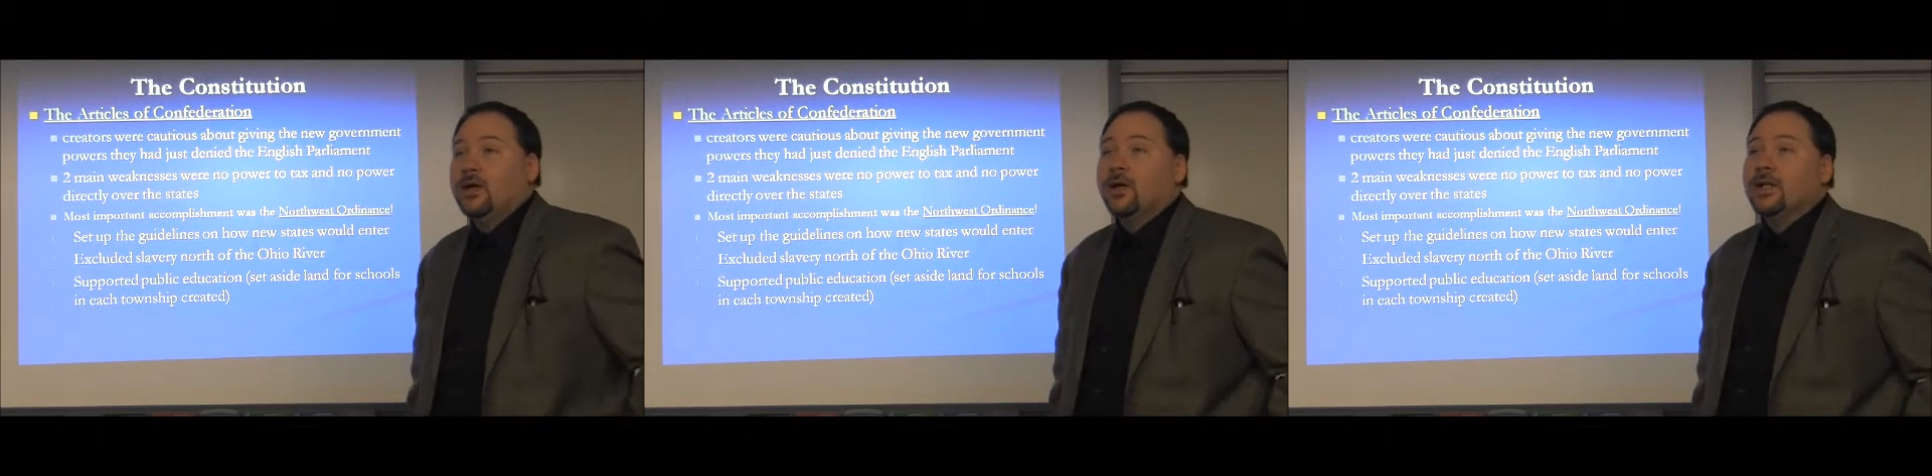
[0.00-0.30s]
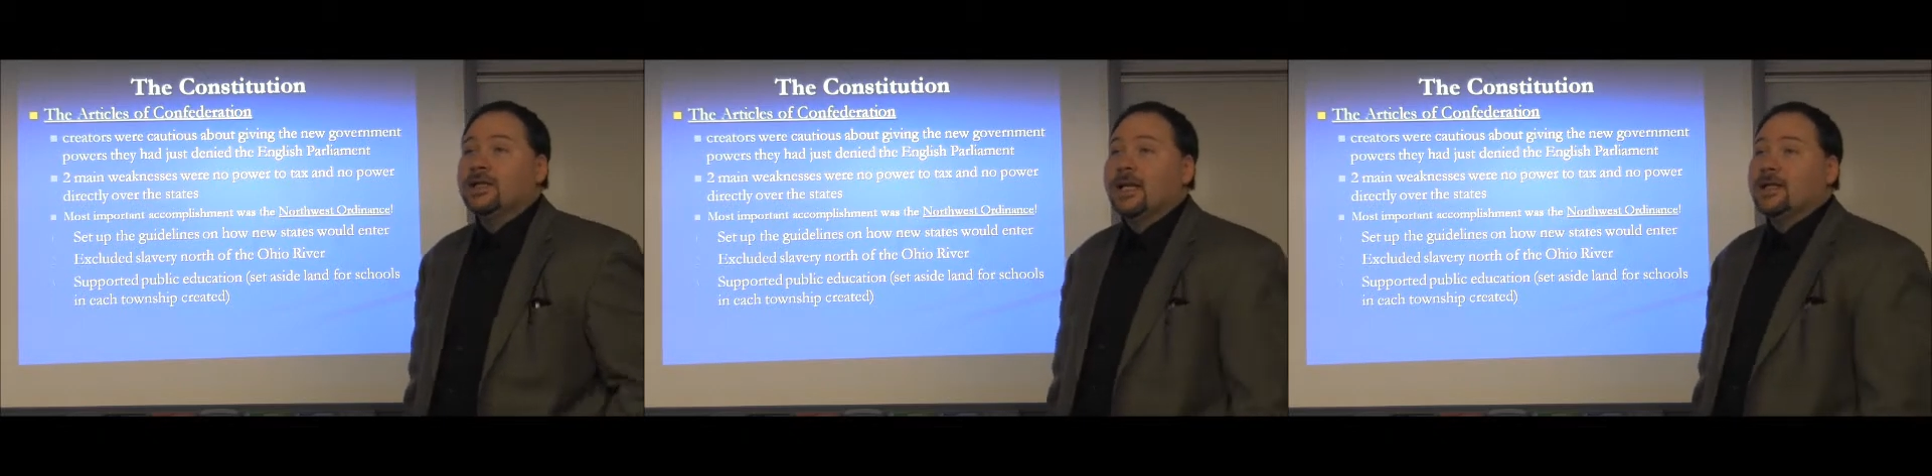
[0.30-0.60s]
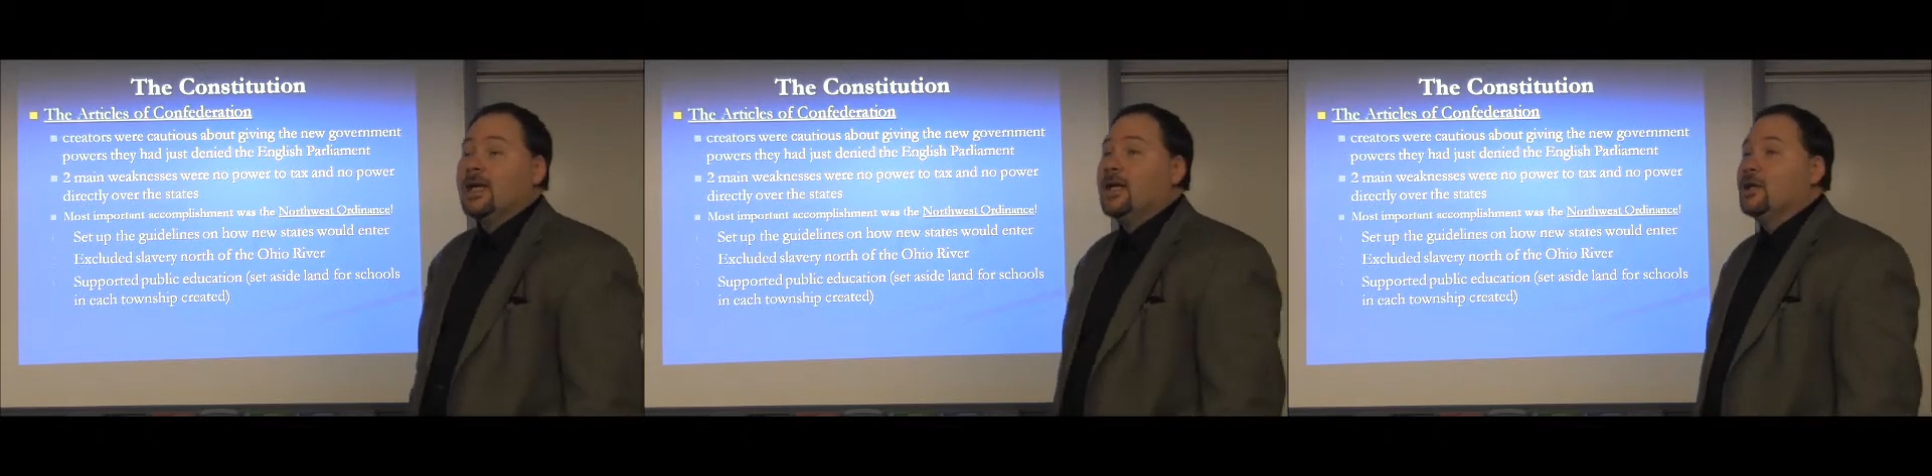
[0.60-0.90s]
They're going to set
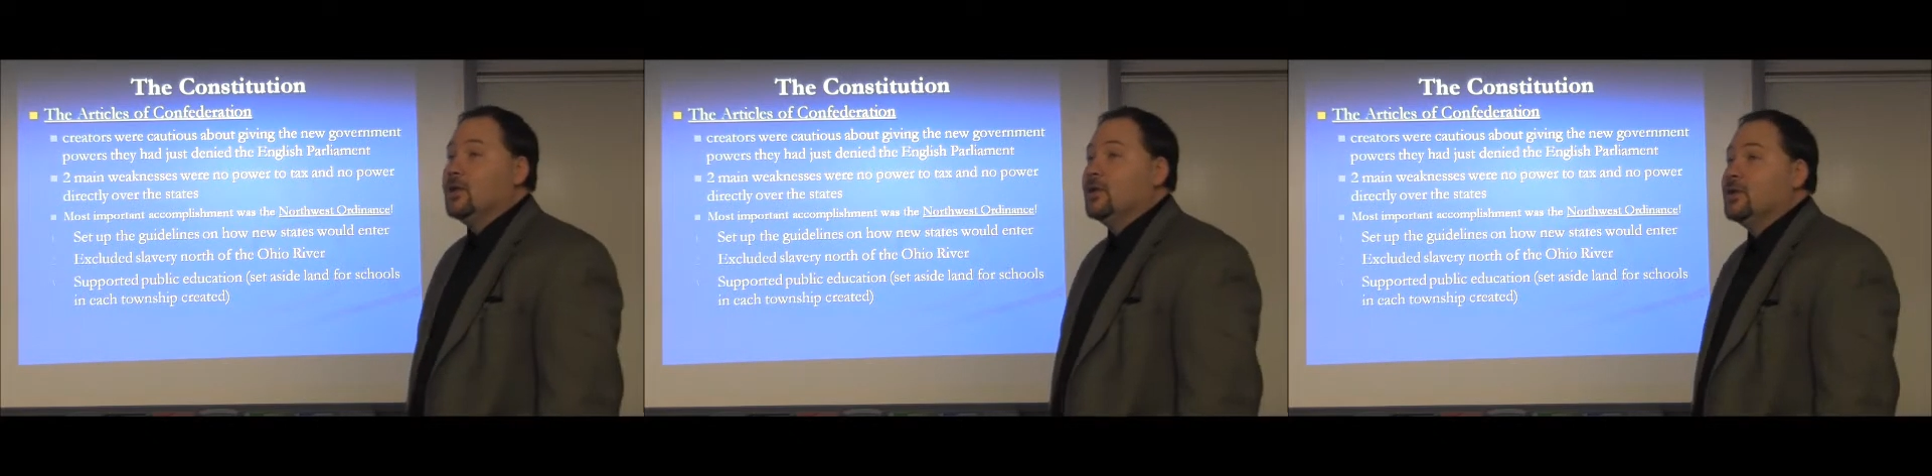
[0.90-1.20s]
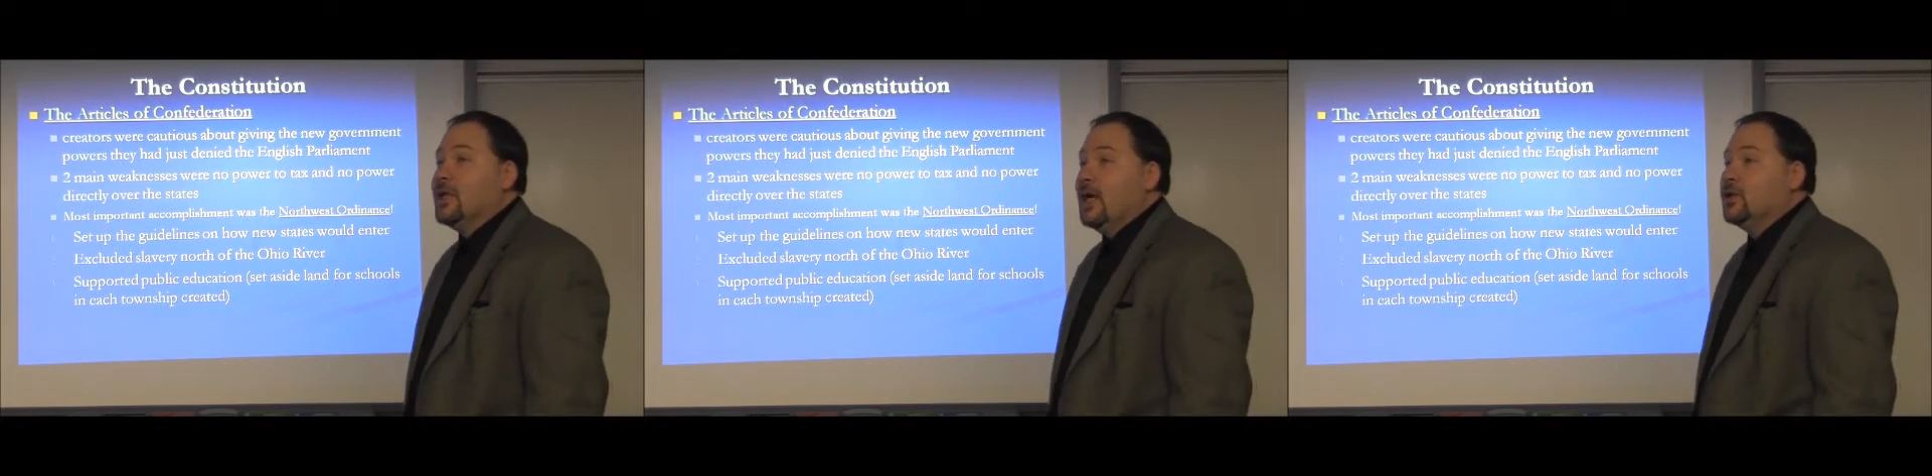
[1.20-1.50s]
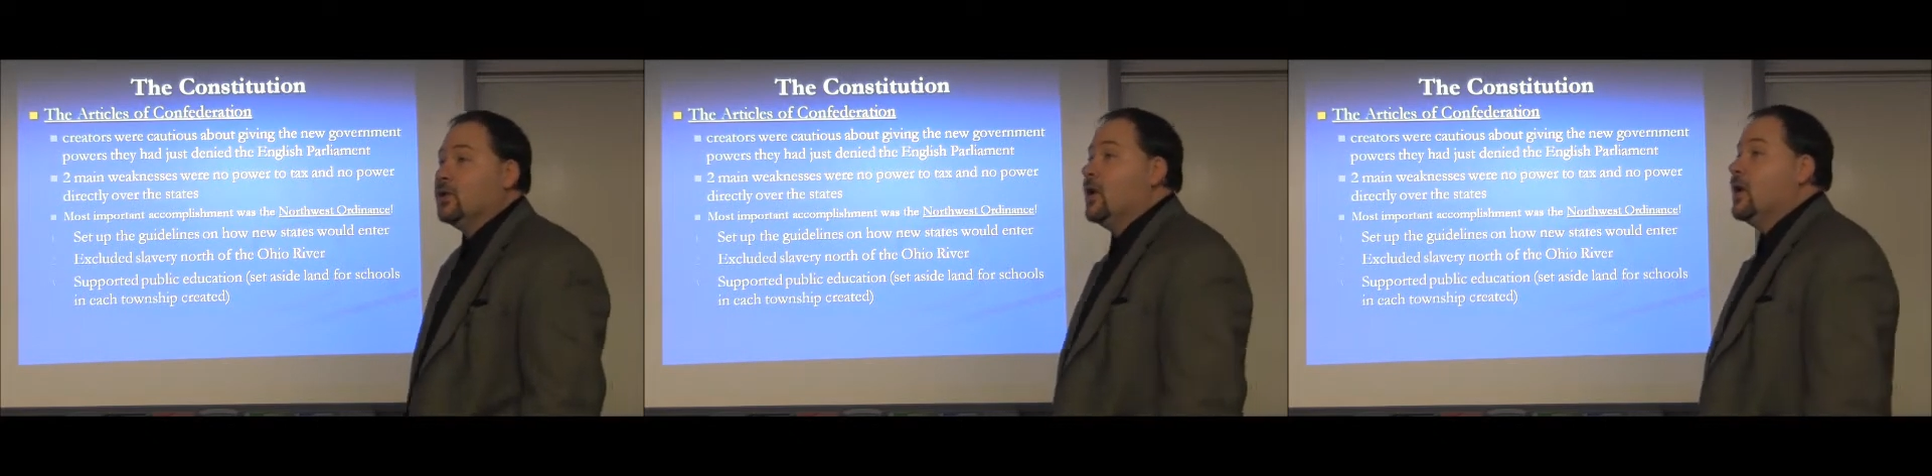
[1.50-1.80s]
aside a certain
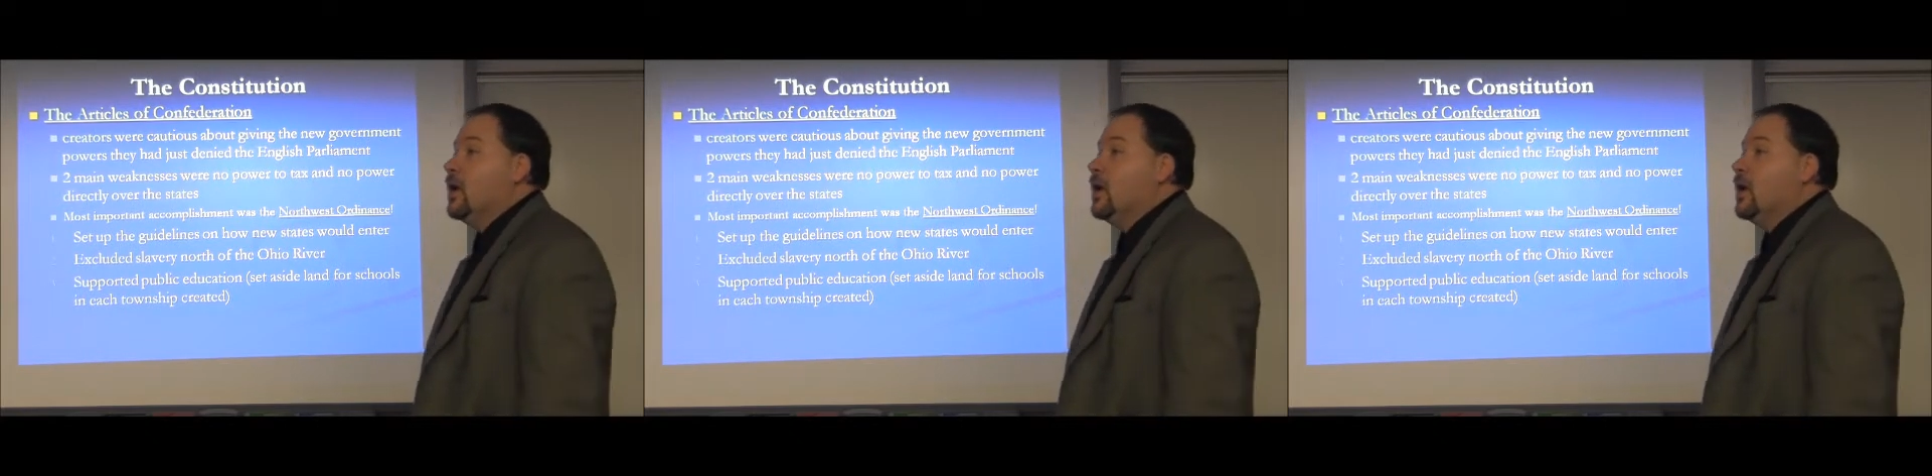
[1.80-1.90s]
section